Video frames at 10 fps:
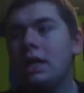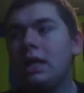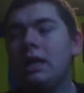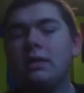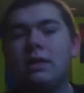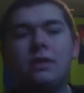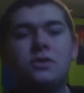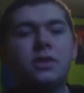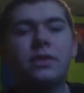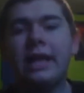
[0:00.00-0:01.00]
It's
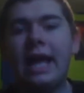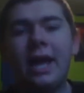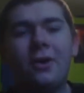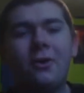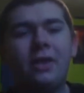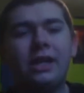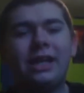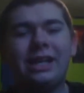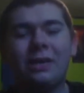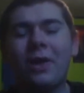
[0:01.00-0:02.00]
just like how, like
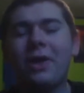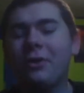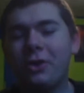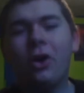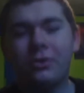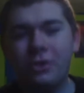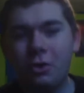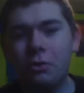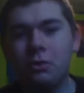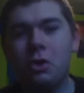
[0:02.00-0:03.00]
a regular
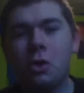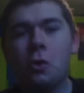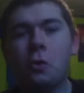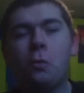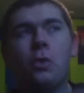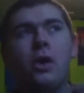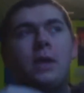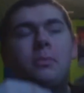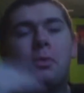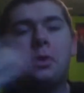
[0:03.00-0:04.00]
cartoon
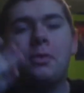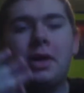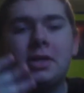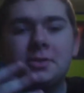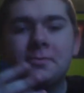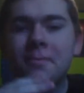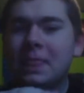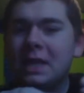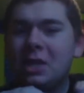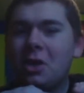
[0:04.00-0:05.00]
would pretty much,
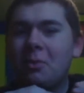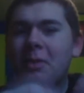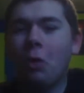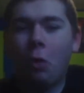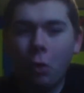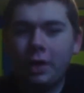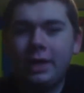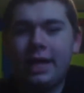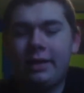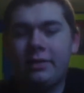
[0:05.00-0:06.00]
you know, be
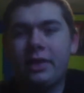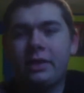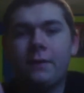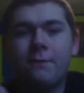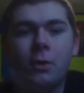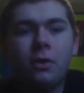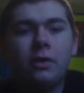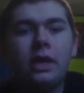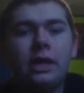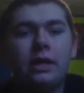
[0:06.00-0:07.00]
organized. Like, the first,
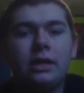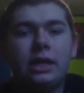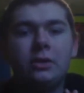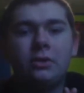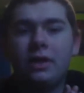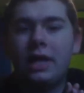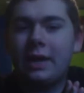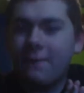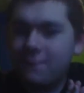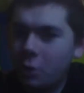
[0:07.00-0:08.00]
like there's, like,
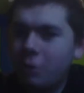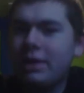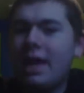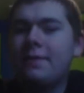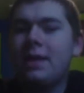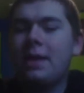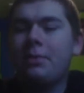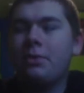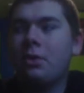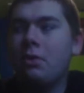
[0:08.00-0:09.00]
a first half of an
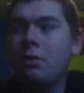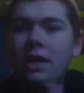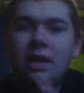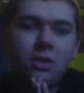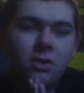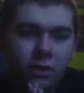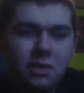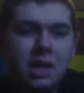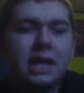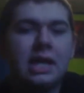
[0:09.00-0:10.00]
episode, and then there's a
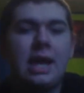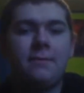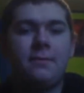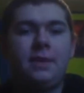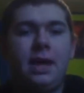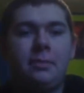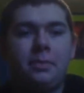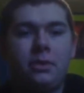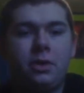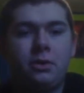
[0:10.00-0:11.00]
second half of an
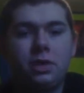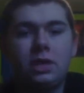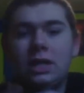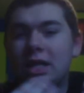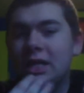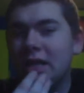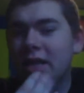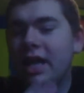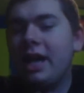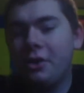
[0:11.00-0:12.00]
episode. A
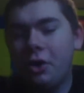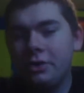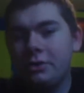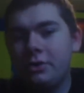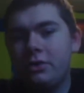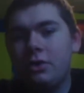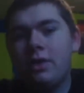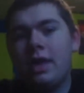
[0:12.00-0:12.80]
lot of cartoons do